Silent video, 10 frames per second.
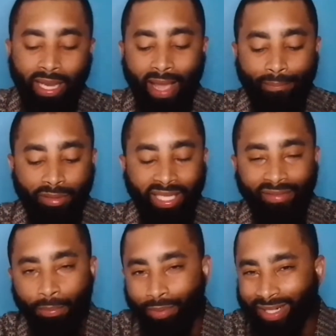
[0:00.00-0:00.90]
and I believe
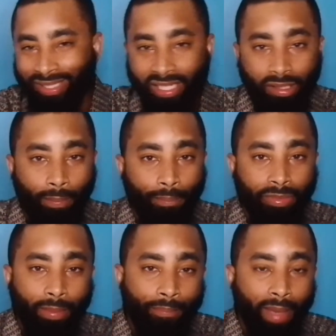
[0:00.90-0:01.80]
it brings just
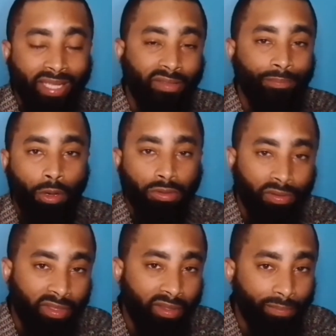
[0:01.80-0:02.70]
the best of both
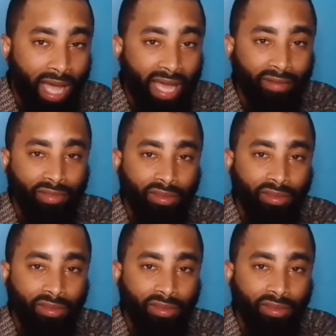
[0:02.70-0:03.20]
of them out of it.